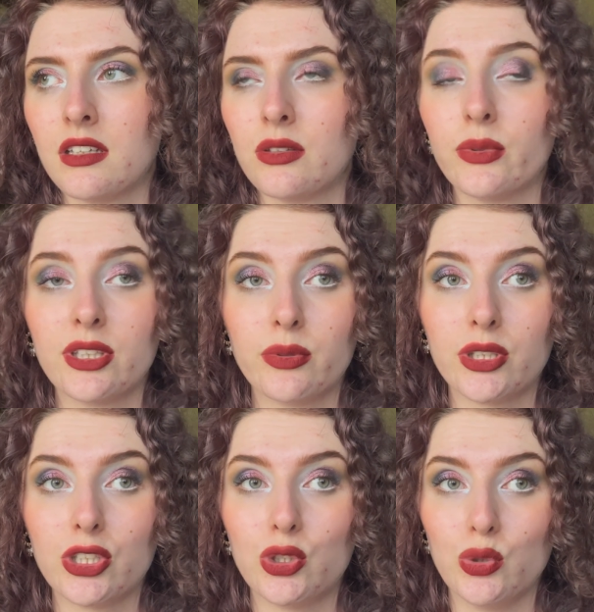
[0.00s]

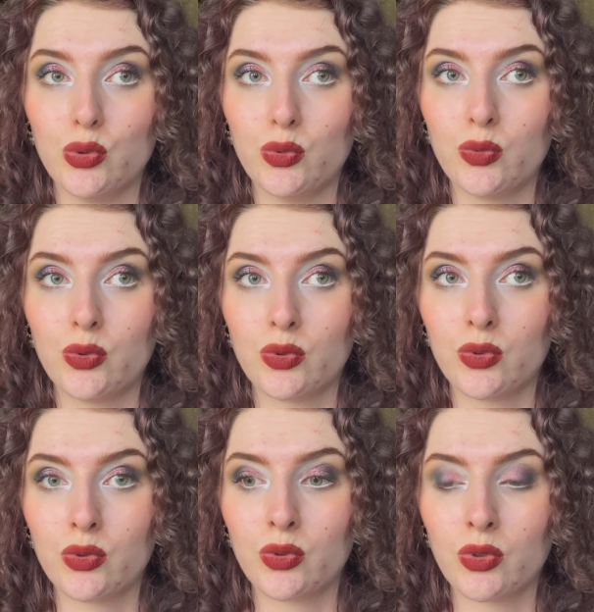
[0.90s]
2022.
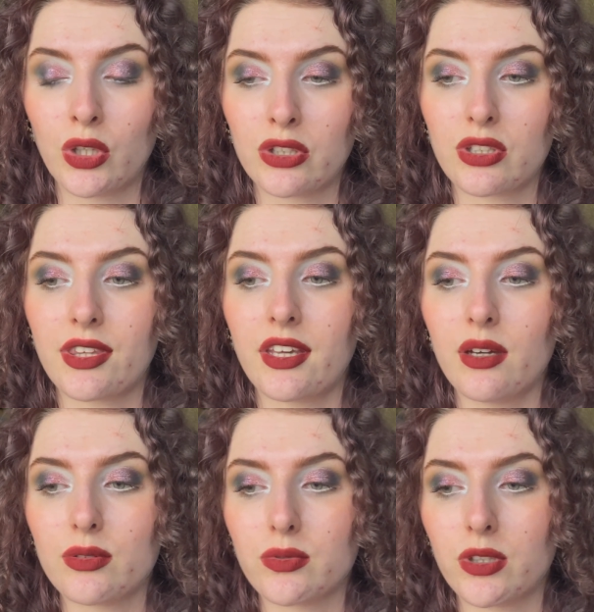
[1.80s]
So I think
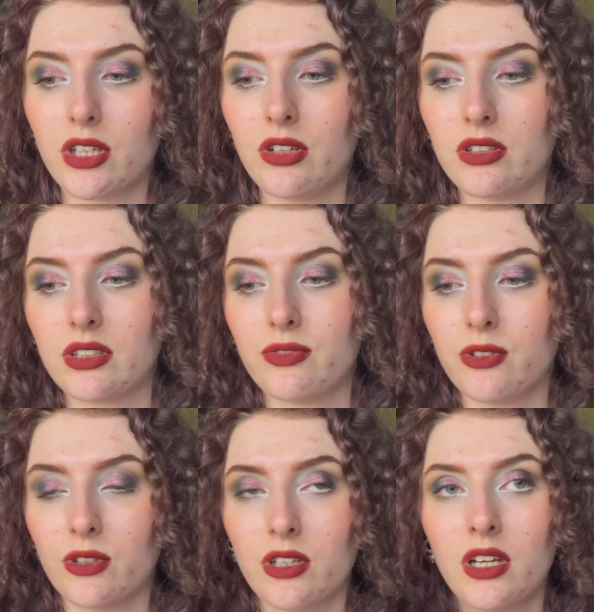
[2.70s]
I was working on it
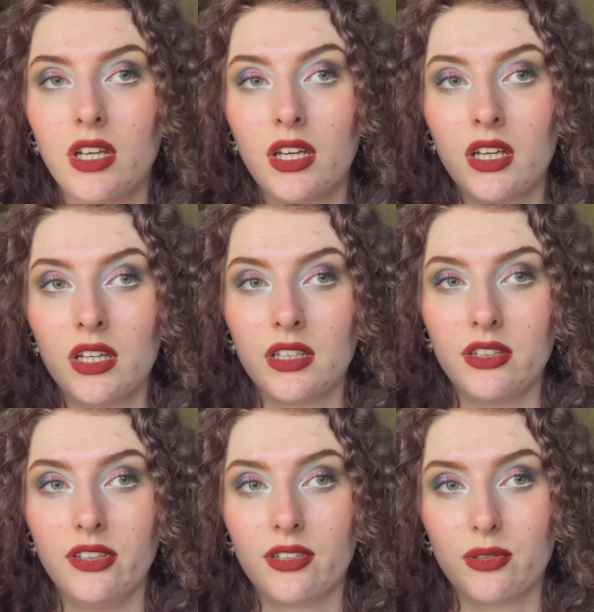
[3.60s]
for
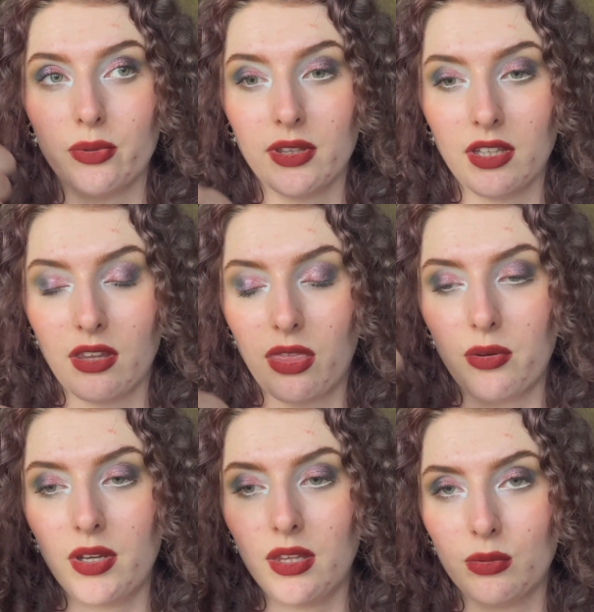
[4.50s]
the year
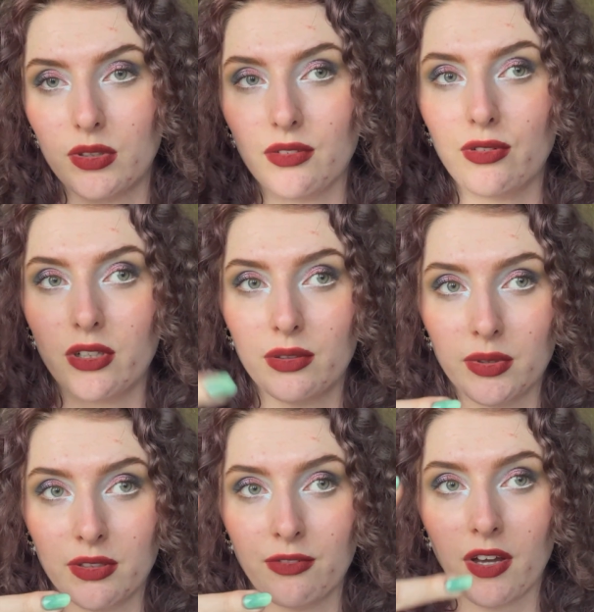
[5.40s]
23, 24, and
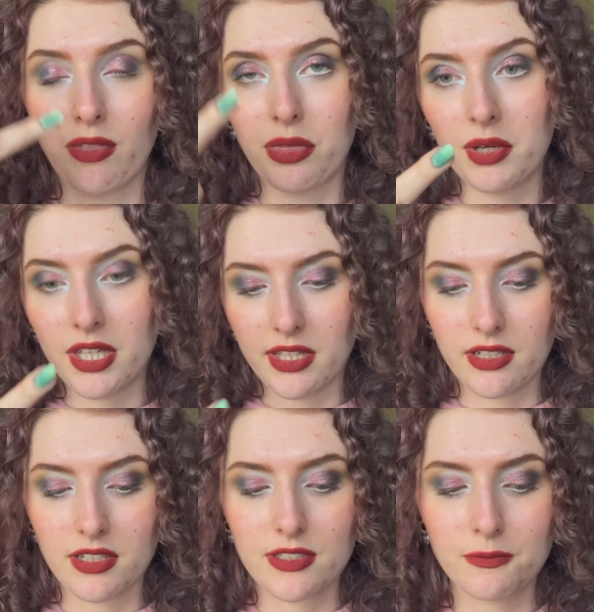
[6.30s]
25. 3
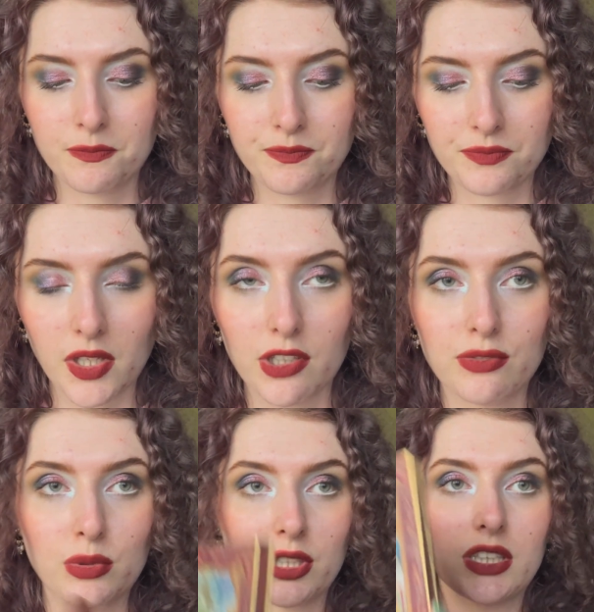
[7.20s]
years of
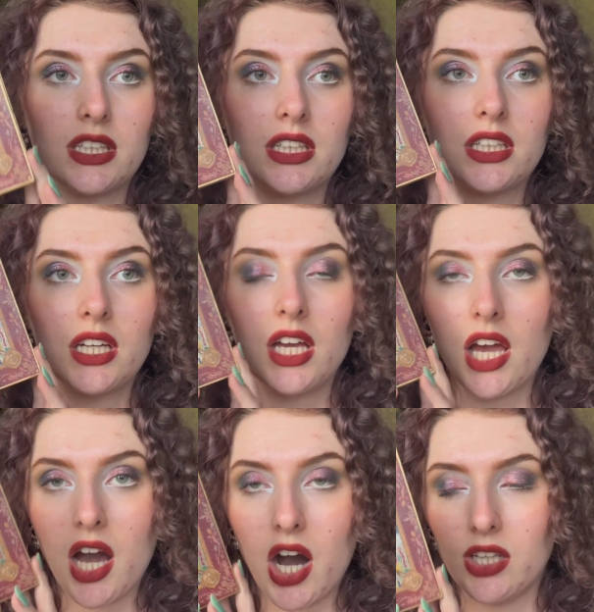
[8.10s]
working
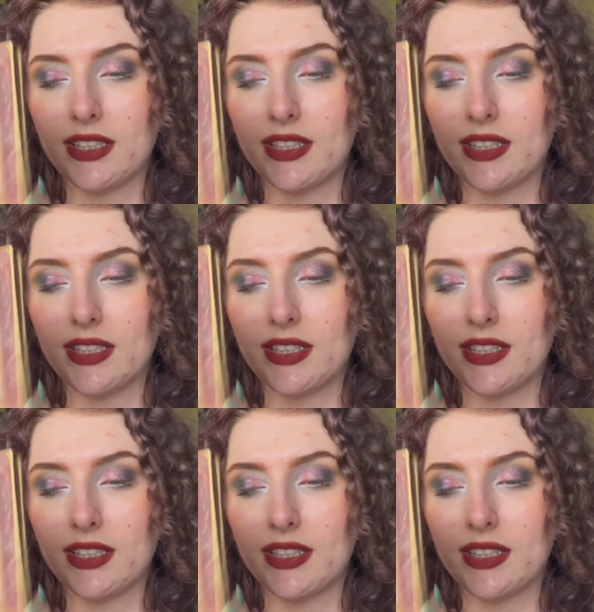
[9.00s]
on